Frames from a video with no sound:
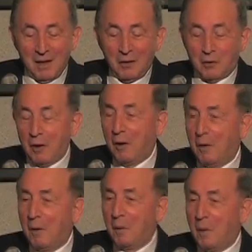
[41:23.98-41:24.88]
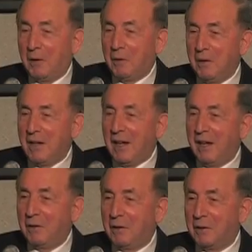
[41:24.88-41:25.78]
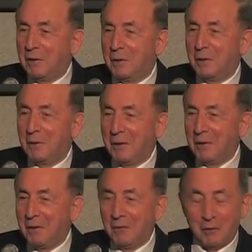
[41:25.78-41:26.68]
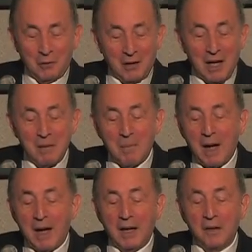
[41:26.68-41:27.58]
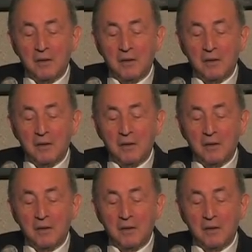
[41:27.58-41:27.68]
So what you need to do, you have to start buying